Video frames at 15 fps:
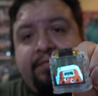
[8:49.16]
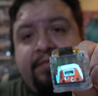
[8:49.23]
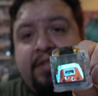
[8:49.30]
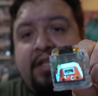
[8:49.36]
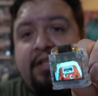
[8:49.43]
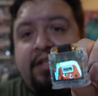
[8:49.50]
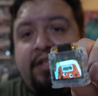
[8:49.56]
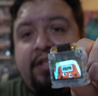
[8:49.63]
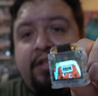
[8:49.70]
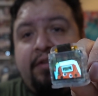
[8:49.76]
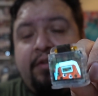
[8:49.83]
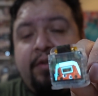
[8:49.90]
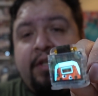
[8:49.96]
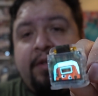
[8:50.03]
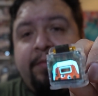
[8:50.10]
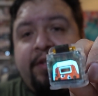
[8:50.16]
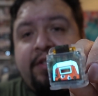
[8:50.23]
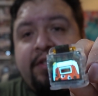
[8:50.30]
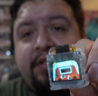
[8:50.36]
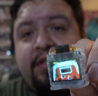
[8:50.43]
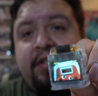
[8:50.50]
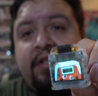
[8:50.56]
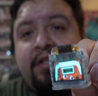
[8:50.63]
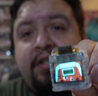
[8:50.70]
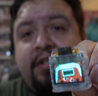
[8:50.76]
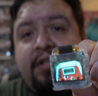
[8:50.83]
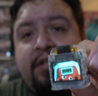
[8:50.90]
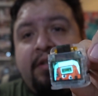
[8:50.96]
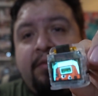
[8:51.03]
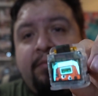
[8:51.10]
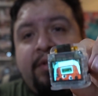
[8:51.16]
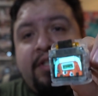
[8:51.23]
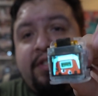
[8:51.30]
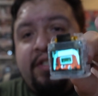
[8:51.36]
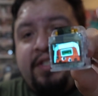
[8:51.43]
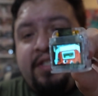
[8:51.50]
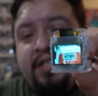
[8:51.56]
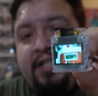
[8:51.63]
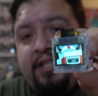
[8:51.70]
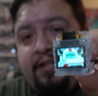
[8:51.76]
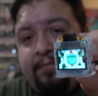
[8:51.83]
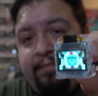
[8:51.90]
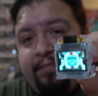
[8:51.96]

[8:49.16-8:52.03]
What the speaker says: oh, there you go, new animation. But as you can see,